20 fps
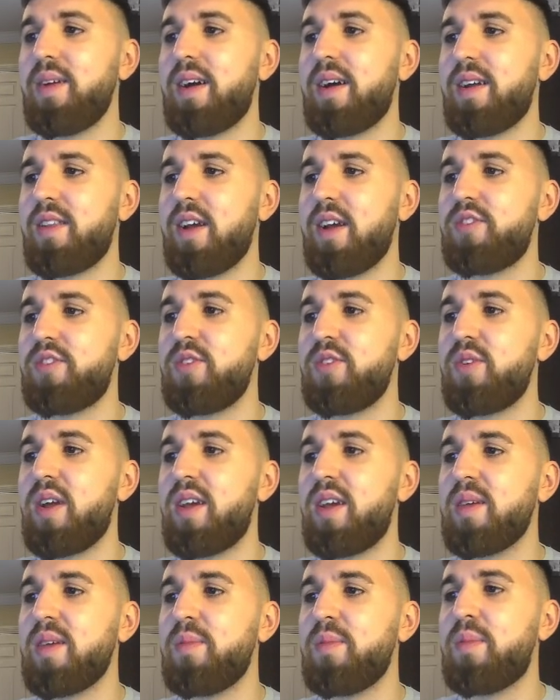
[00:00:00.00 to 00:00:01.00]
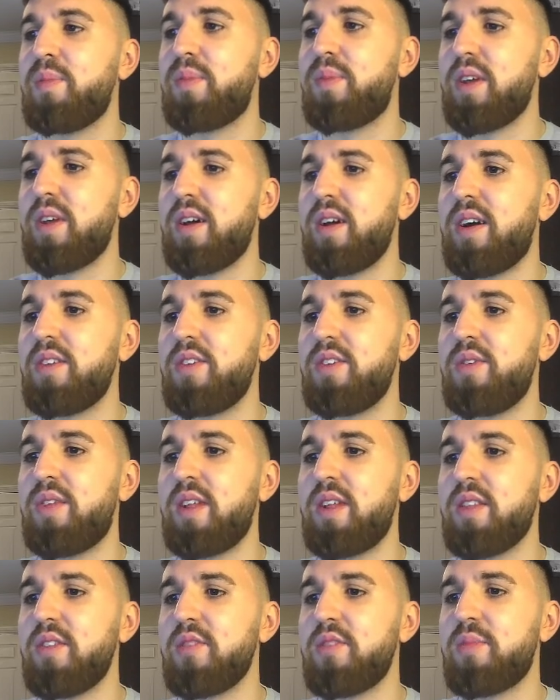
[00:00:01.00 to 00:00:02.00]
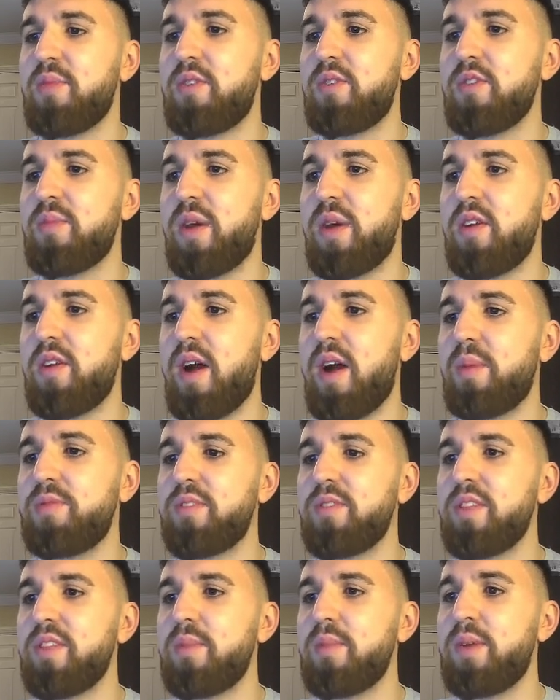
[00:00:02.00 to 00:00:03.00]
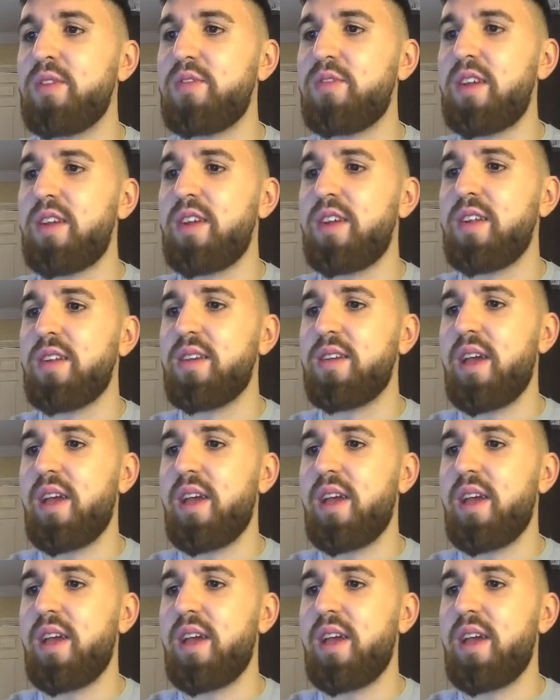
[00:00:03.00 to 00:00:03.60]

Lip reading: do like him, but I do think there's better options in the midfield